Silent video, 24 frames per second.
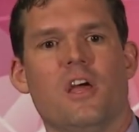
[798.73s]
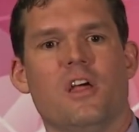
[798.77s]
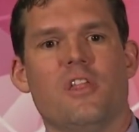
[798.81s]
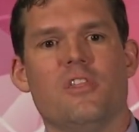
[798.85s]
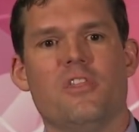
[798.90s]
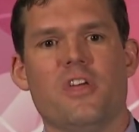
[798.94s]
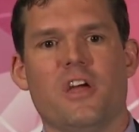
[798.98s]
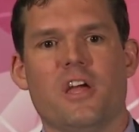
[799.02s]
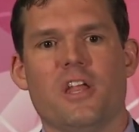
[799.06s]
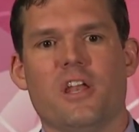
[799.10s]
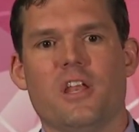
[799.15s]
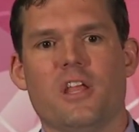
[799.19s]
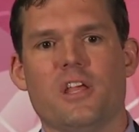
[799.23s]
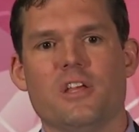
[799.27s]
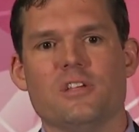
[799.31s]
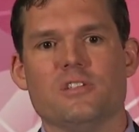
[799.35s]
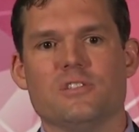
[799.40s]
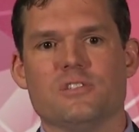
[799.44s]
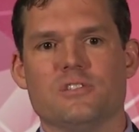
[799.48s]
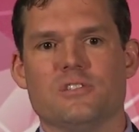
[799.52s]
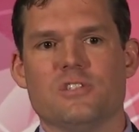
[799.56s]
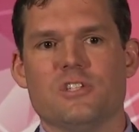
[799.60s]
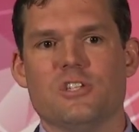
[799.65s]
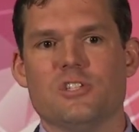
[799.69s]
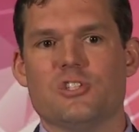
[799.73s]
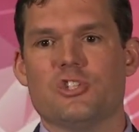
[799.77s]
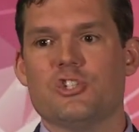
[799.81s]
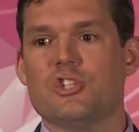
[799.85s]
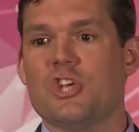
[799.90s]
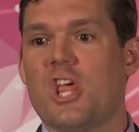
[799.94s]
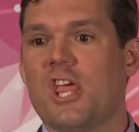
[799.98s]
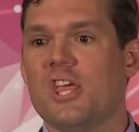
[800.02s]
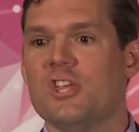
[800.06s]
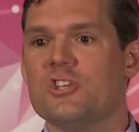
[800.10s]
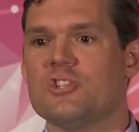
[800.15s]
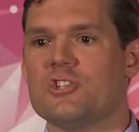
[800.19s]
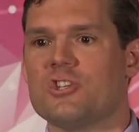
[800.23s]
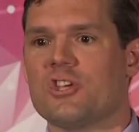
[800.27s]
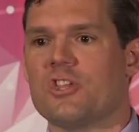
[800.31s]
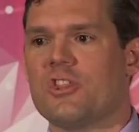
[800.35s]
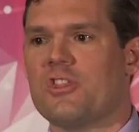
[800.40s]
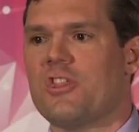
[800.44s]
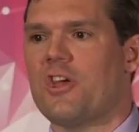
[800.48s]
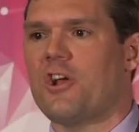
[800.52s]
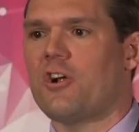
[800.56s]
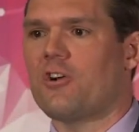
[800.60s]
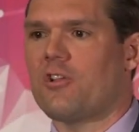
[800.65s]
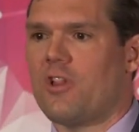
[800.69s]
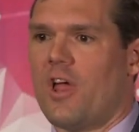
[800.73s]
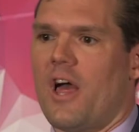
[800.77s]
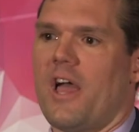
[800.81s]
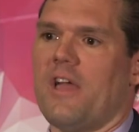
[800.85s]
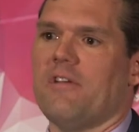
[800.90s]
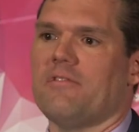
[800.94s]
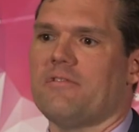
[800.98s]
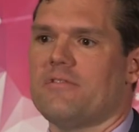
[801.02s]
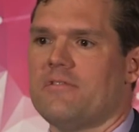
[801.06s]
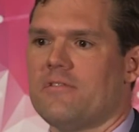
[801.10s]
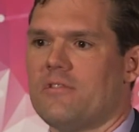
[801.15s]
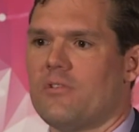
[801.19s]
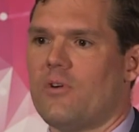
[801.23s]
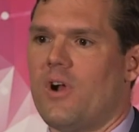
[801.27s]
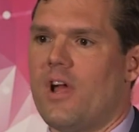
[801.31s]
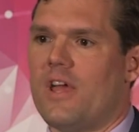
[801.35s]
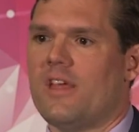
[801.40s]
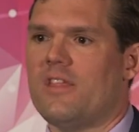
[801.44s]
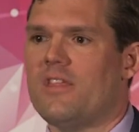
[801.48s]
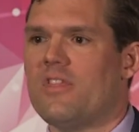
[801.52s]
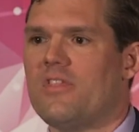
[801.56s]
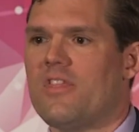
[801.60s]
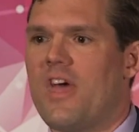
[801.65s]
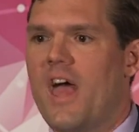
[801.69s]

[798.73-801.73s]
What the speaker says: that is changing their life, right?